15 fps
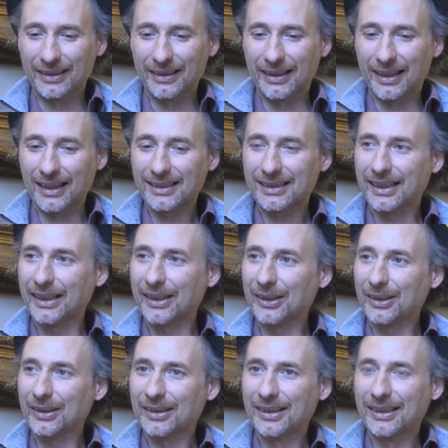last
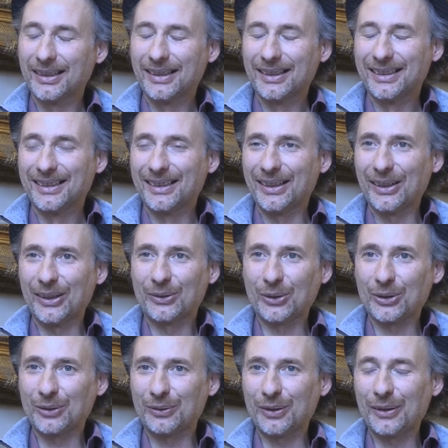year. It
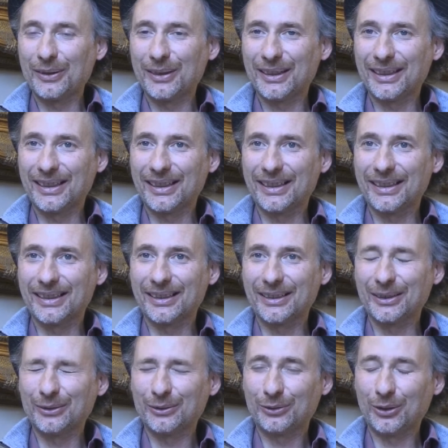was
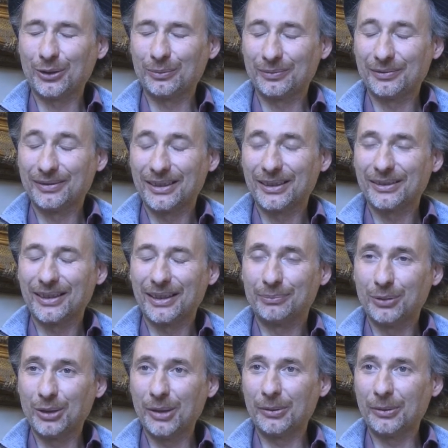for a
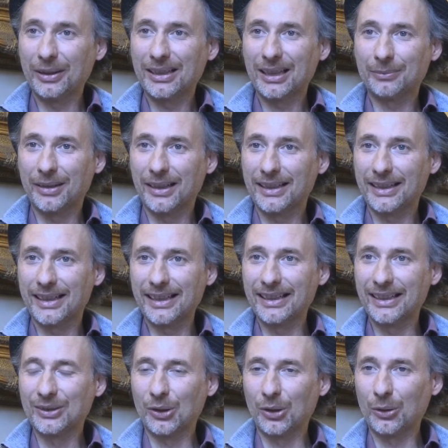poem written by a
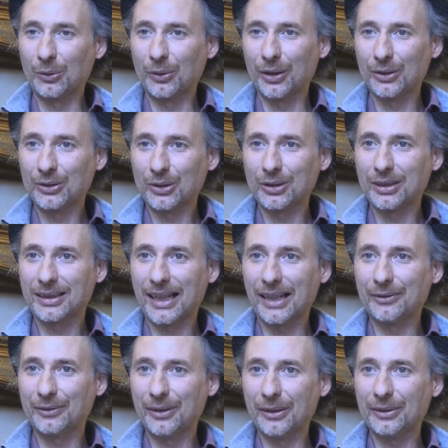kid is all the
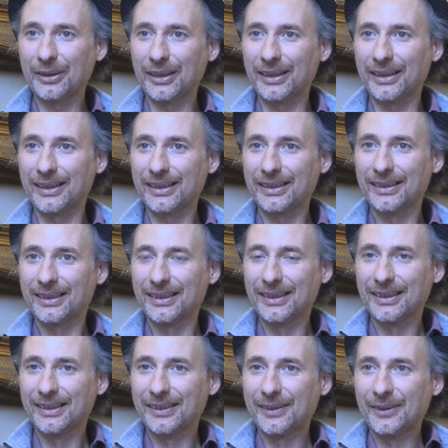time very
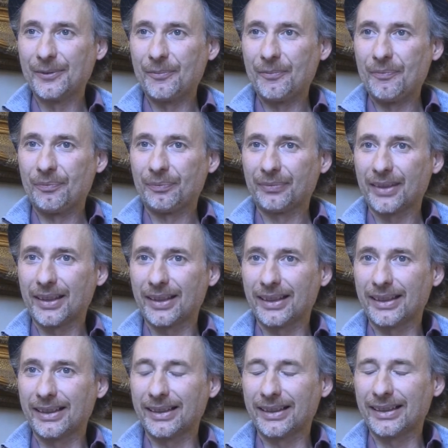
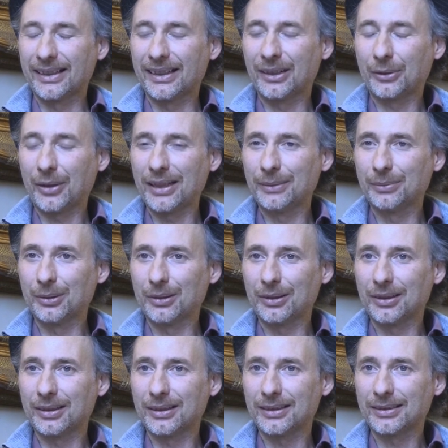
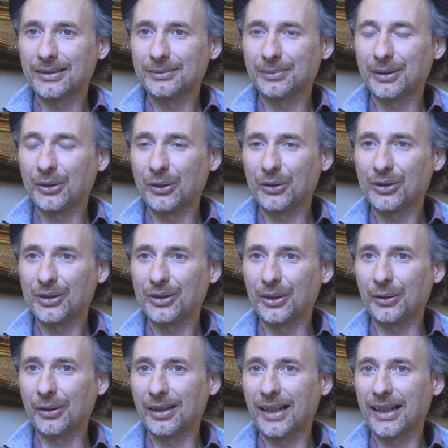incredible because
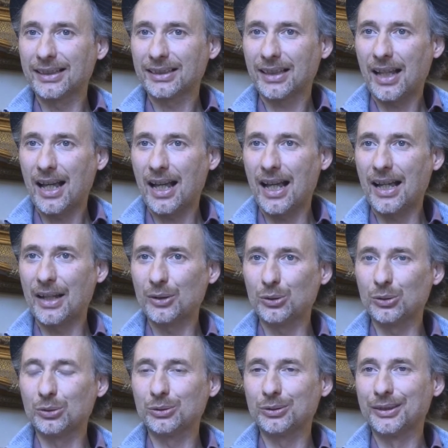you realize
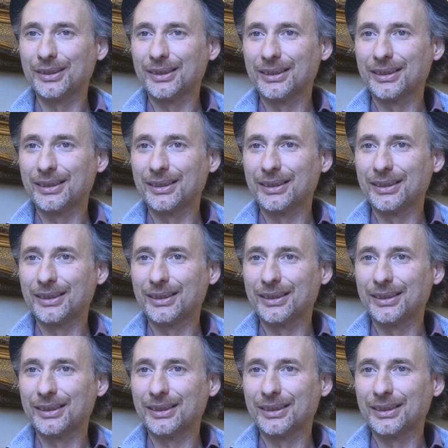how